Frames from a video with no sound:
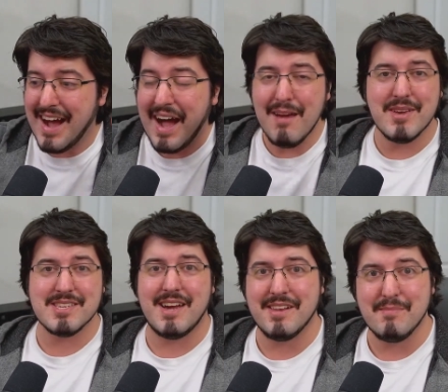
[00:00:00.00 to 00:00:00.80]
I'm
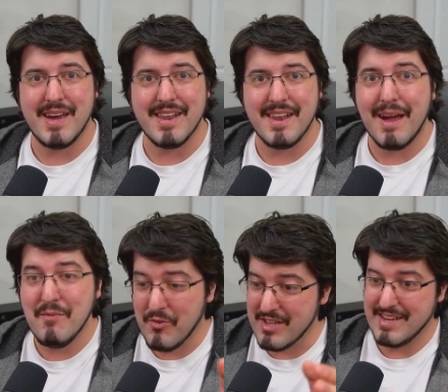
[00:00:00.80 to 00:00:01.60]
excited, man.
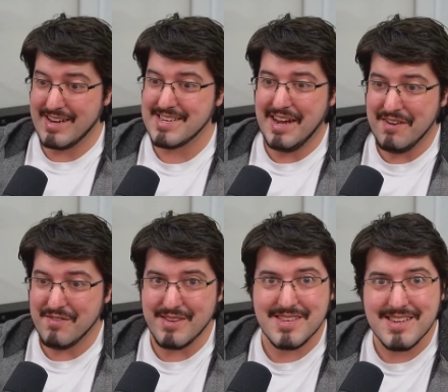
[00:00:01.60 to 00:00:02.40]
I'm really excited
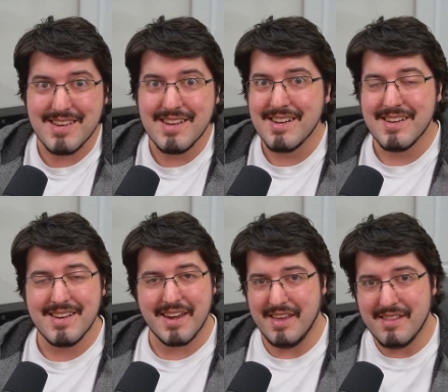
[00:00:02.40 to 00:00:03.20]
for this.
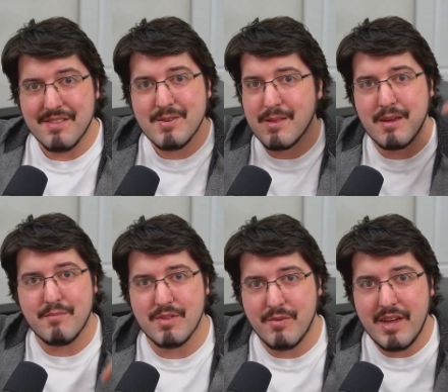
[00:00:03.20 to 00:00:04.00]
Again, there's a link
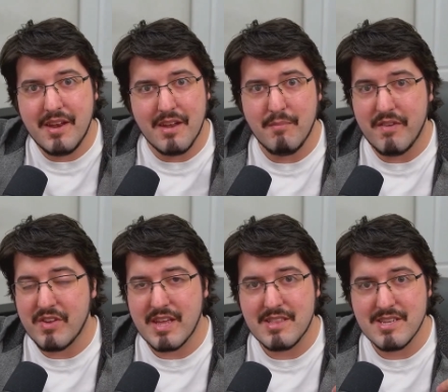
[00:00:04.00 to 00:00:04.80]
below. Hit it up. And if
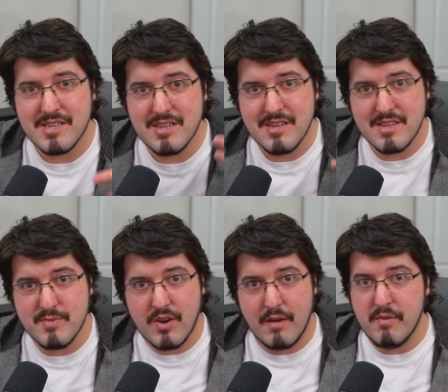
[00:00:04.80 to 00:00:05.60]
you like this, subscribe.